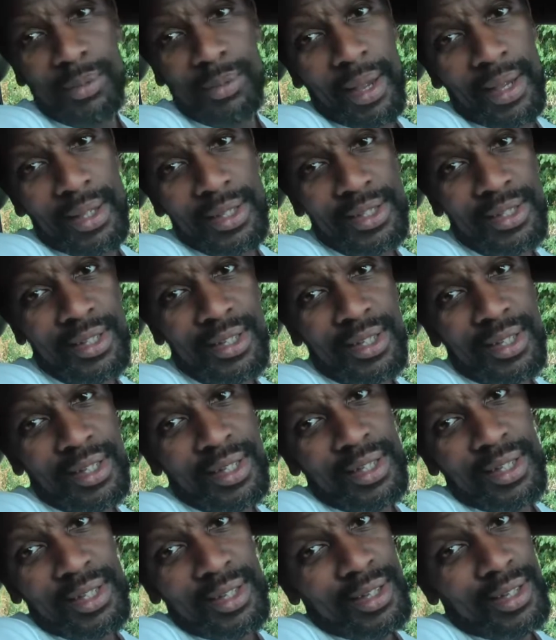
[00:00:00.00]
space.
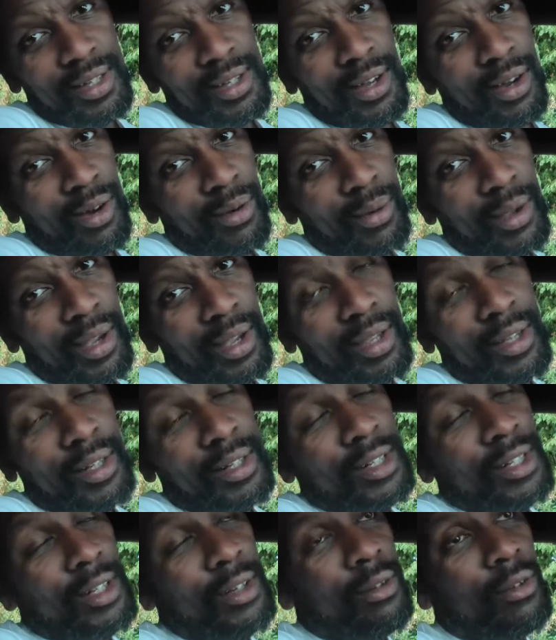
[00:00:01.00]
Okay.
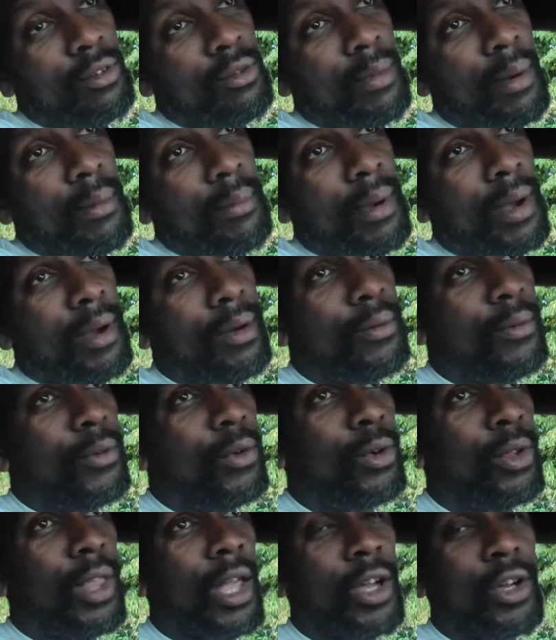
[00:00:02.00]
Remember
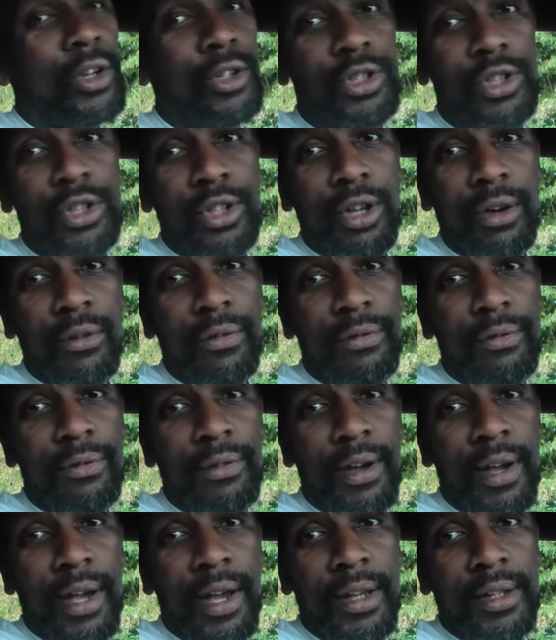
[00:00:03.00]
all that good stuff,
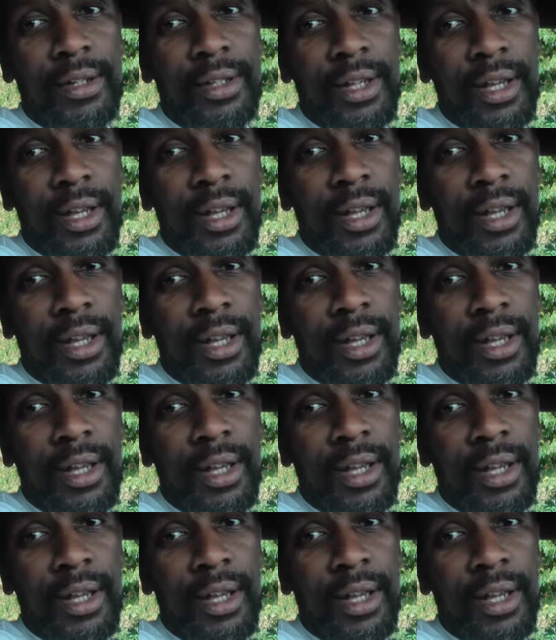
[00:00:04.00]
and